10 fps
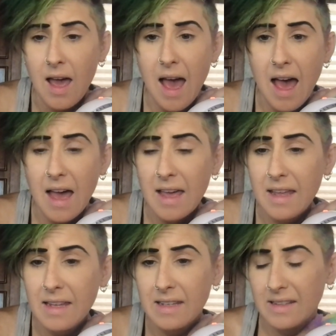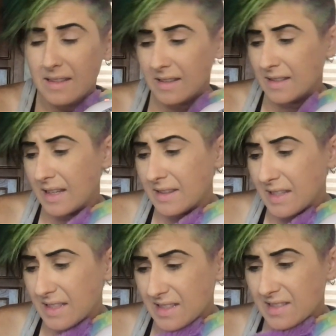I get
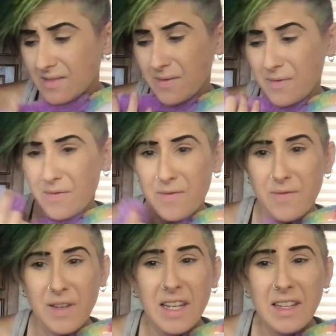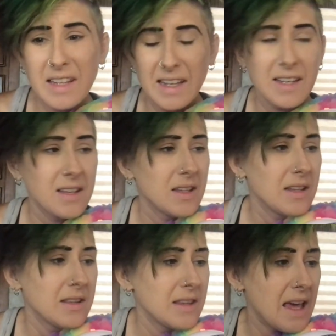this feeling
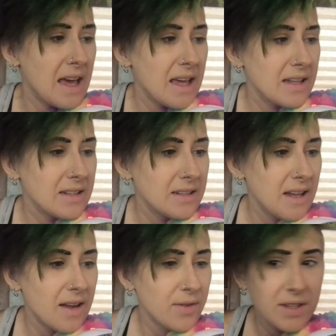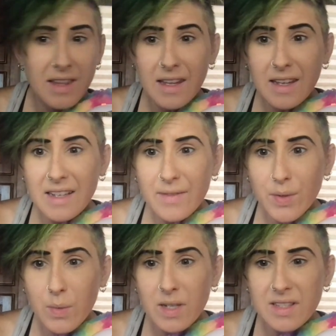that everything and
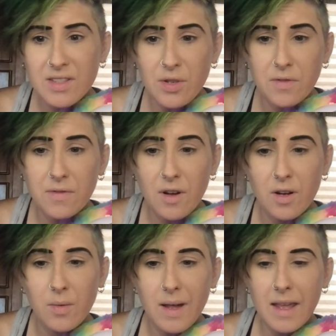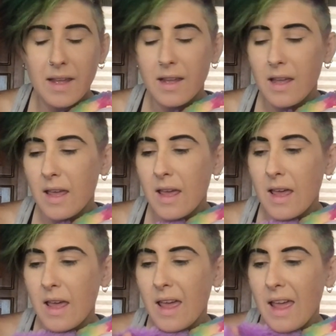everyone is so far away,
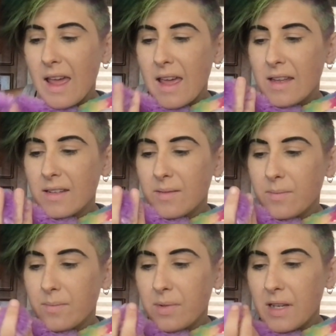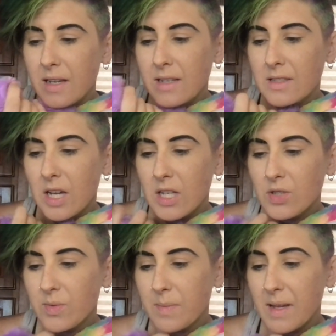and being in touch
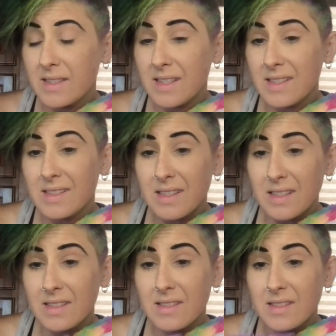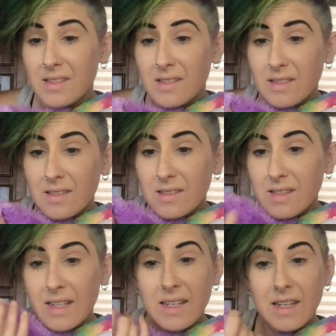with my senses,
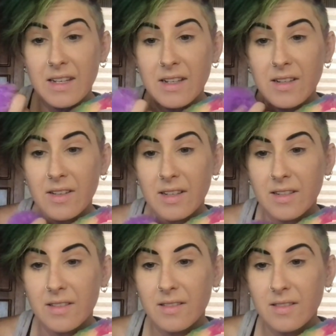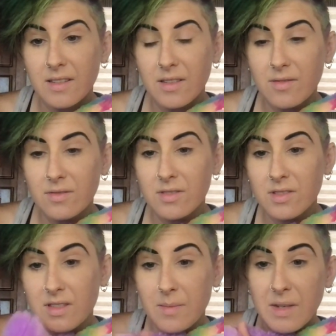sitting here and, you know,
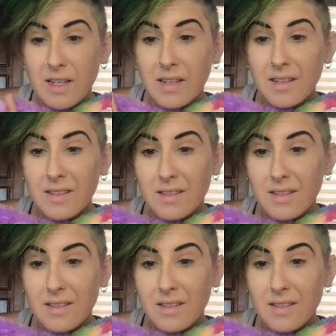stimming,